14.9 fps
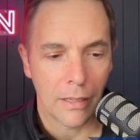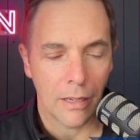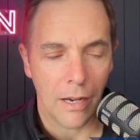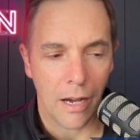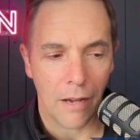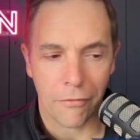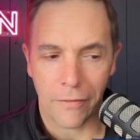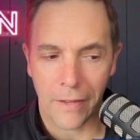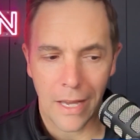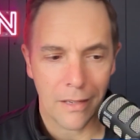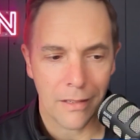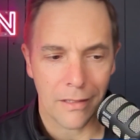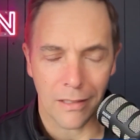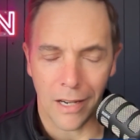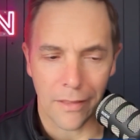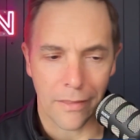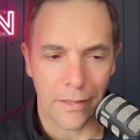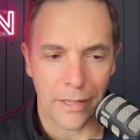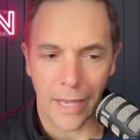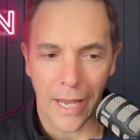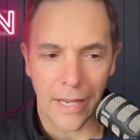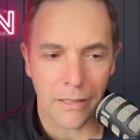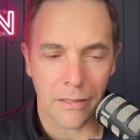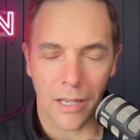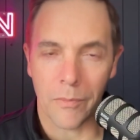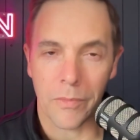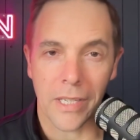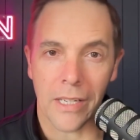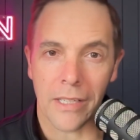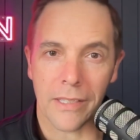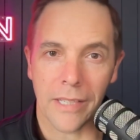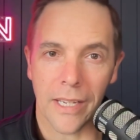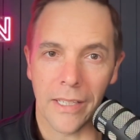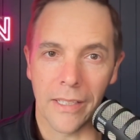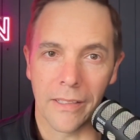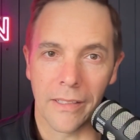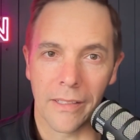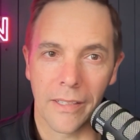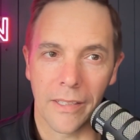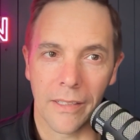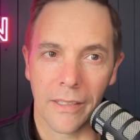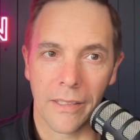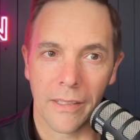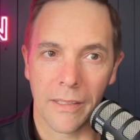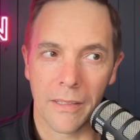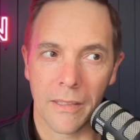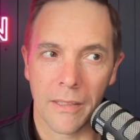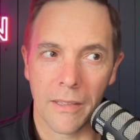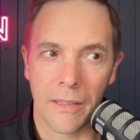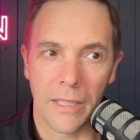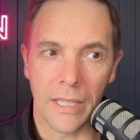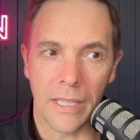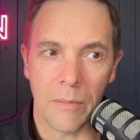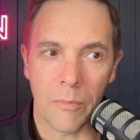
I found, I think 8 times out of 10, that the